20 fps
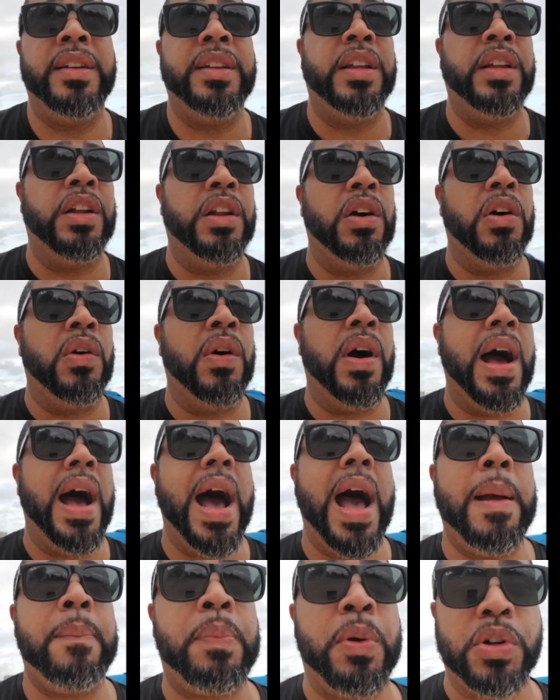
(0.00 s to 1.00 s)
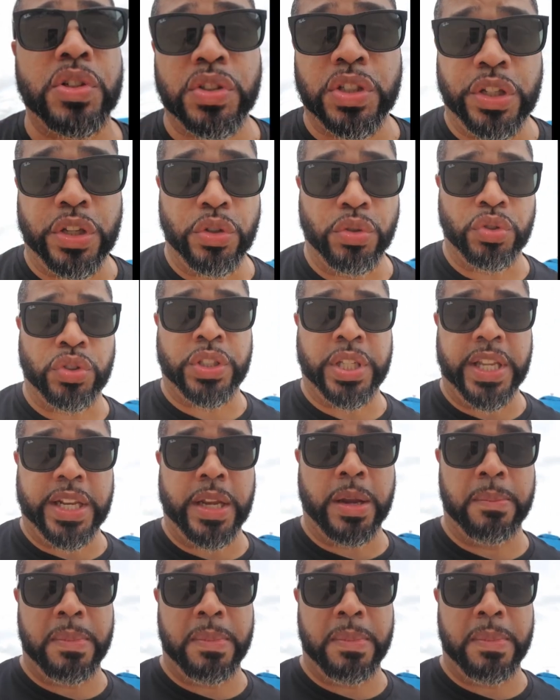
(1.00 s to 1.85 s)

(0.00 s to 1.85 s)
You know, I personally use TD